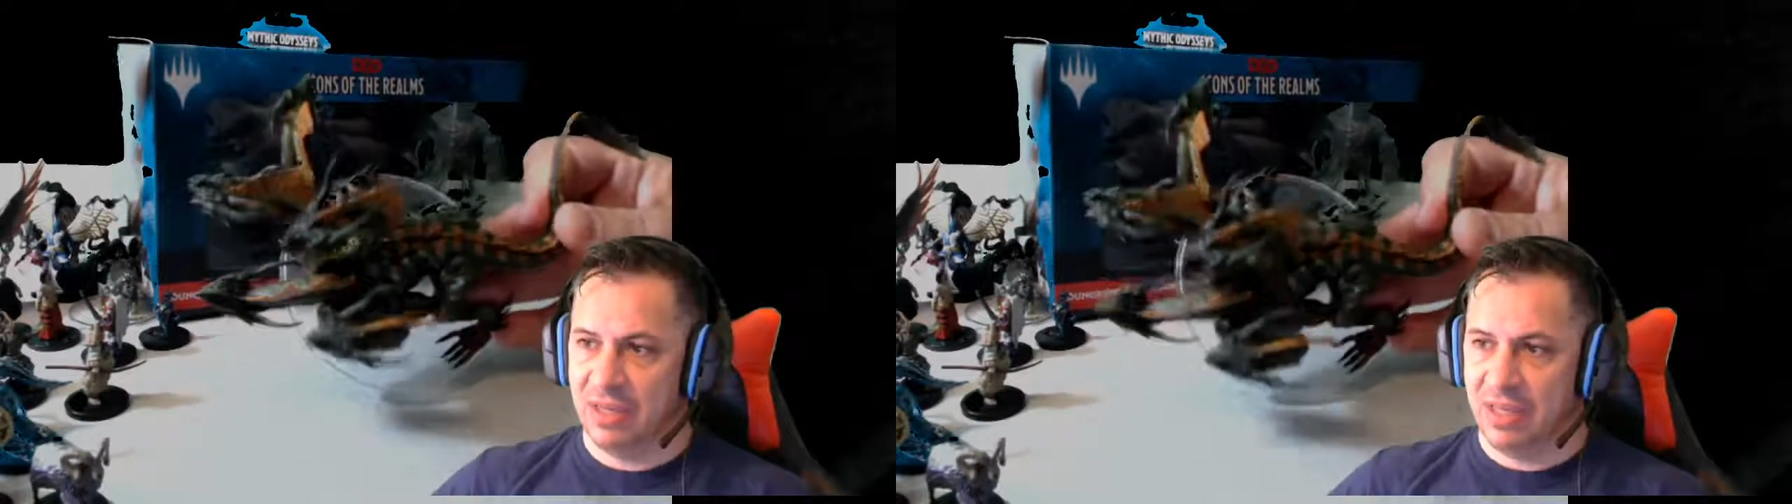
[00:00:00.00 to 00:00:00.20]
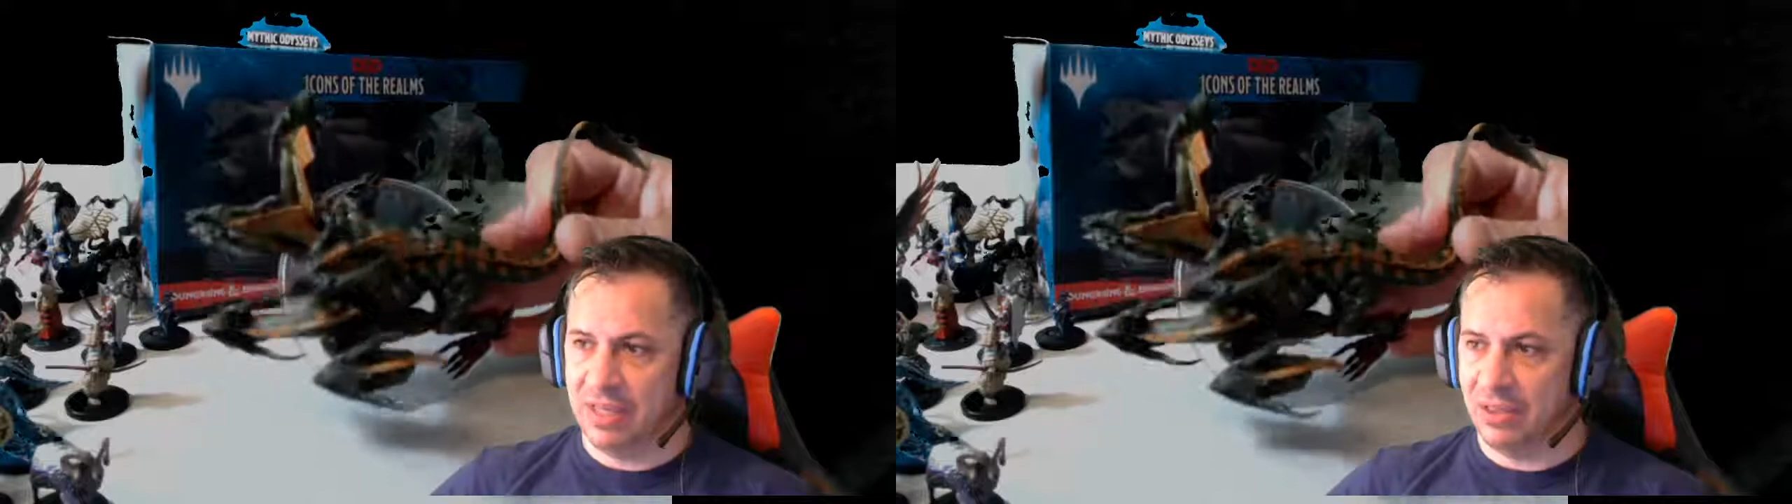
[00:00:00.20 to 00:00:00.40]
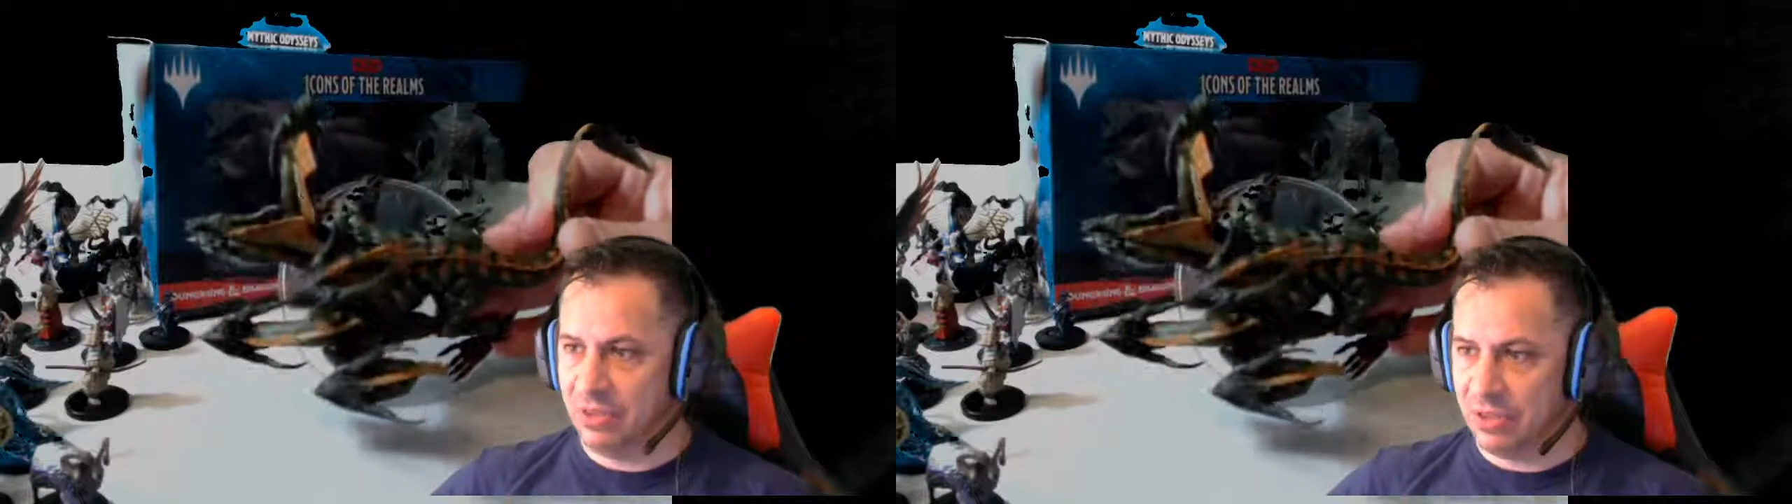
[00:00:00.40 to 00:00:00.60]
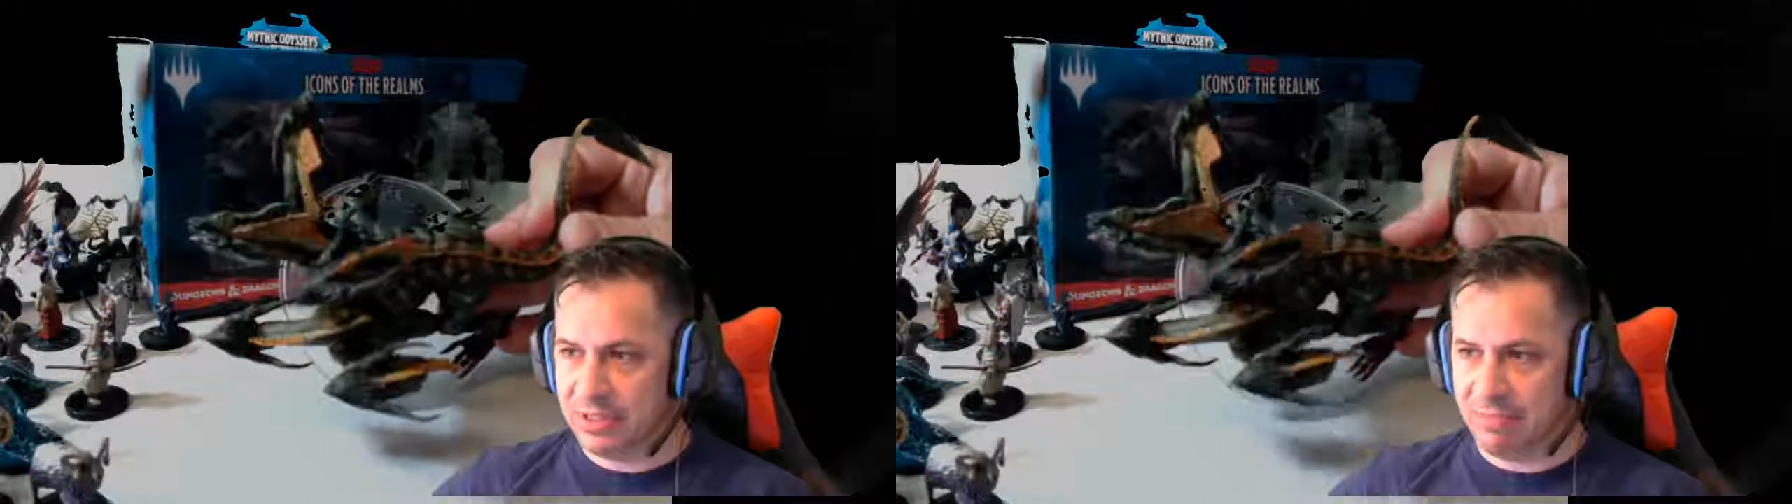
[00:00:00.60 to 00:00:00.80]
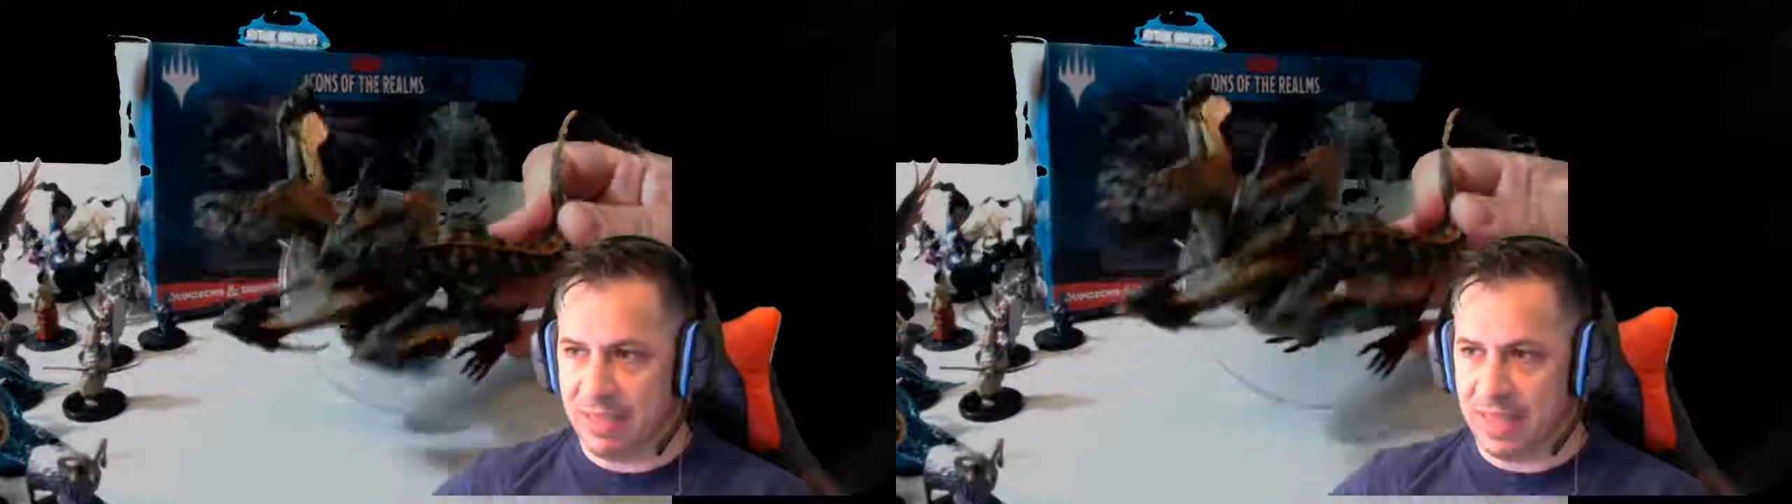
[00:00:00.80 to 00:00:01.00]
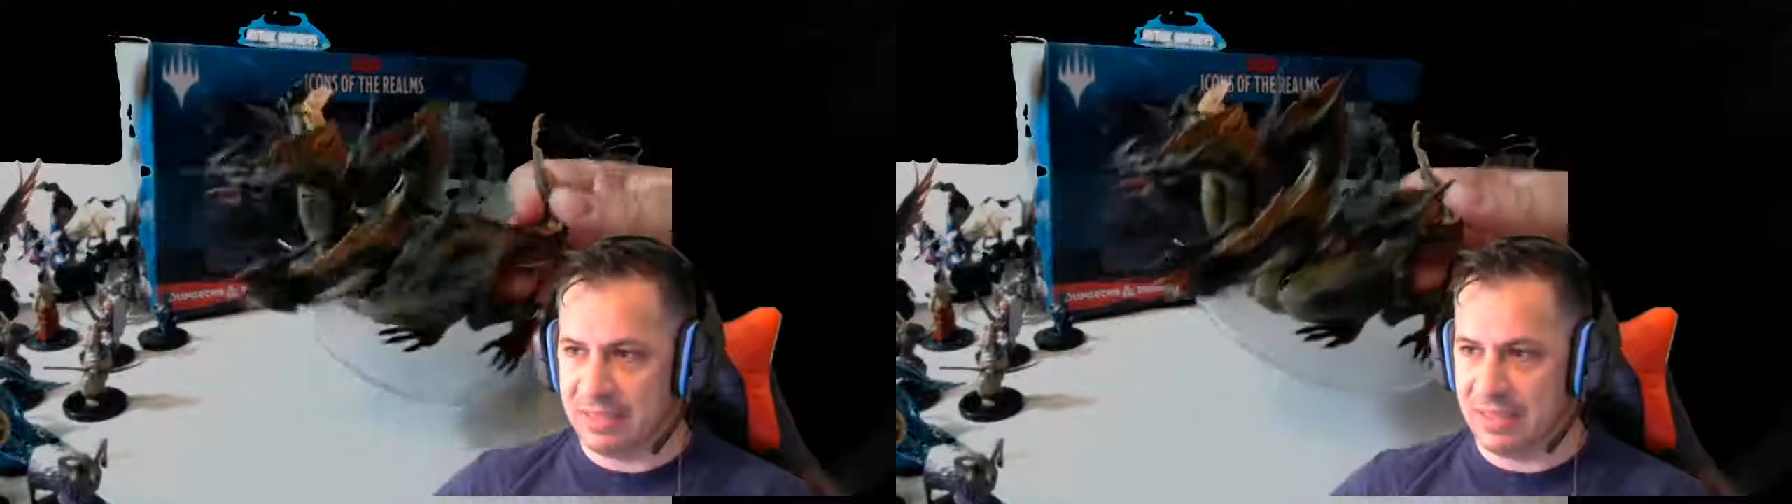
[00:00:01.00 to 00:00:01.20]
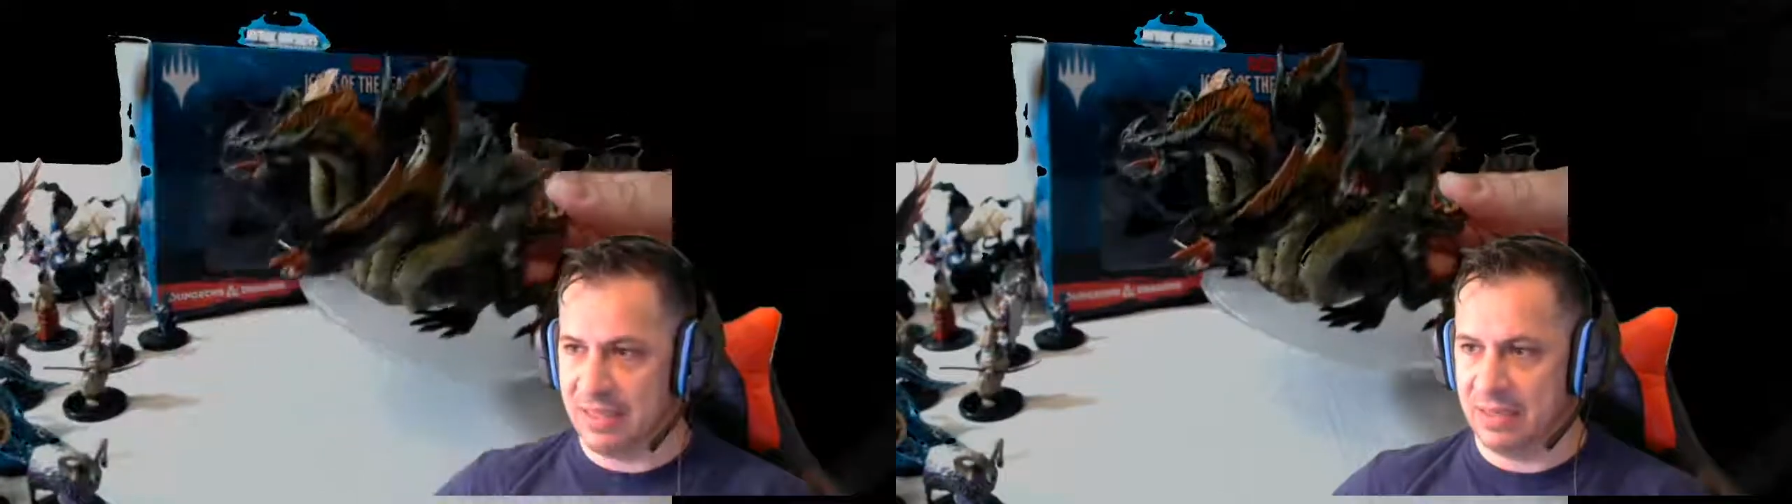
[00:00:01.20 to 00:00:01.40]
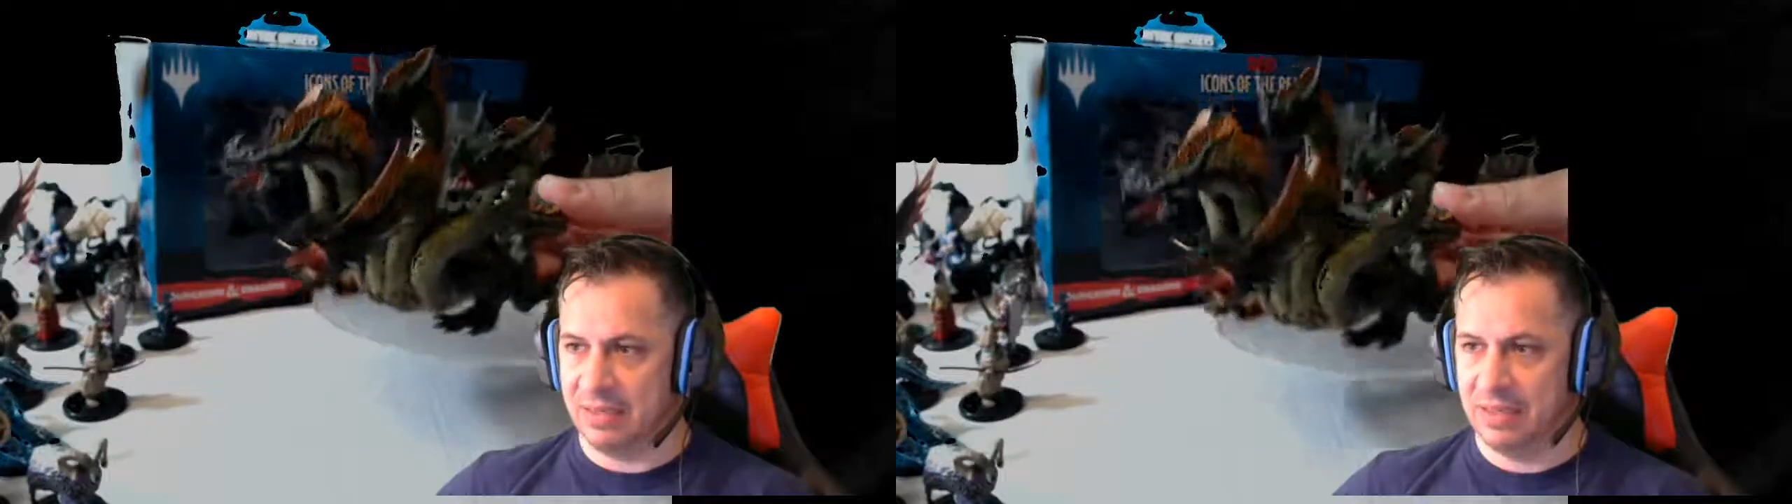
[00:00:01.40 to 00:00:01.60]
He looks
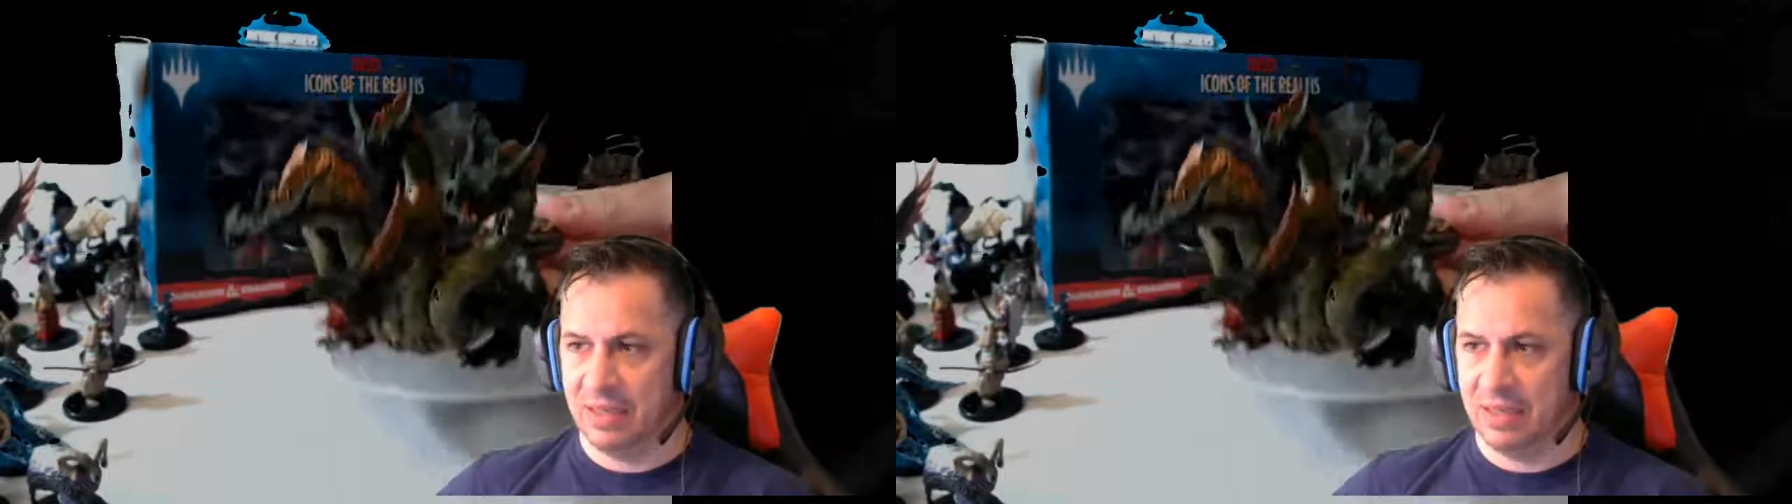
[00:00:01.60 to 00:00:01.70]
amazing.